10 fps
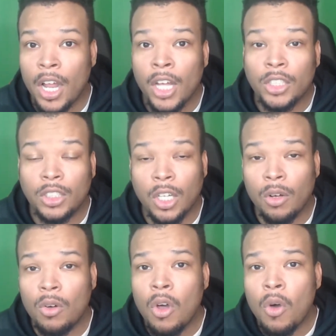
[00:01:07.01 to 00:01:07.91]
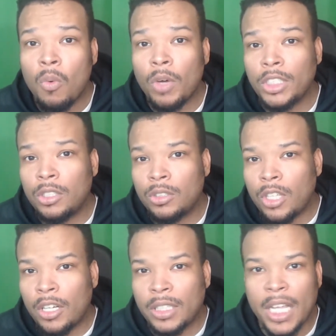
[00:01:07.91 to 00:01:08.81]
So once you
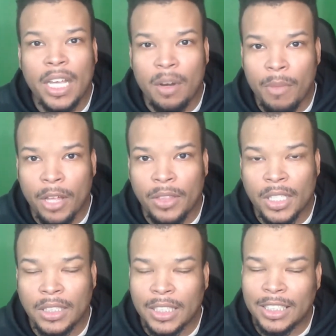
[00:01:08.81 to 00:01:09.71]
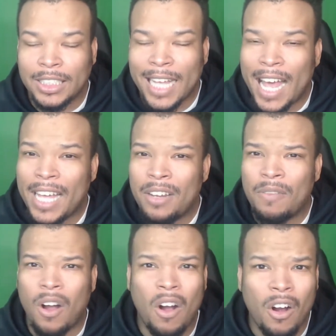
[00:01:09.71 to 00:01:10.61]
start thinking about this, it's kind of
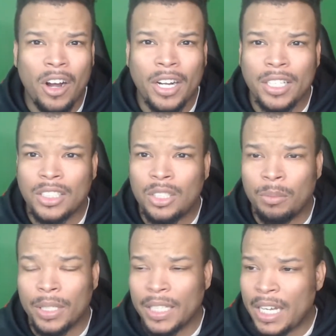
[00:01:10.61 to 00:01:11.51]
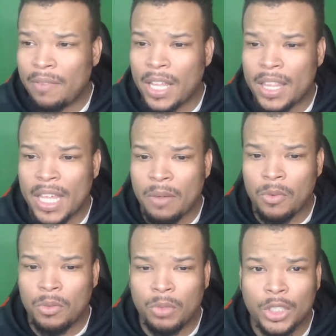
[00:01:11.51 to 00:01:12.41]
hard to believe that they would
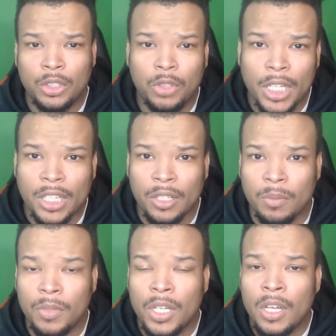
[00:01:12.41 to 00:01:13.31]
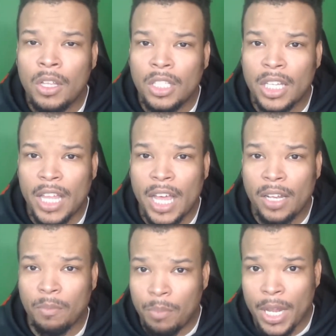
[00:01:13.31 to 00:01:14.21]
restrict them to
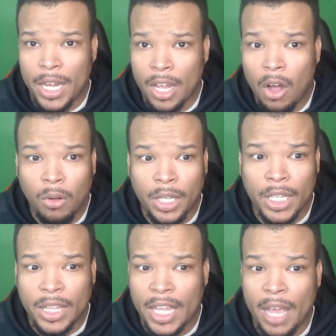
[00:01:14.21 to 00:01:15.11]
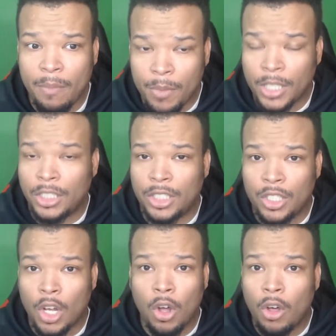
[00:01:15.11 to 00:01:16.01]
that being only that much,
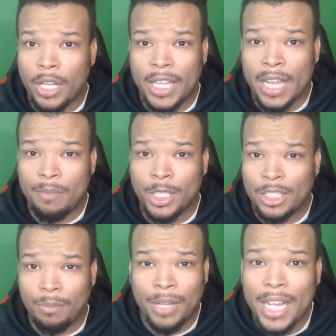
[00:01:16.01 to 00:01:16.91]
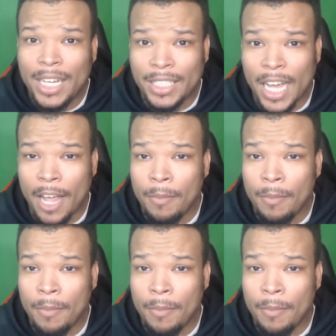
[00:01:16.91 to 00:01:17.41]
only that much of playing time.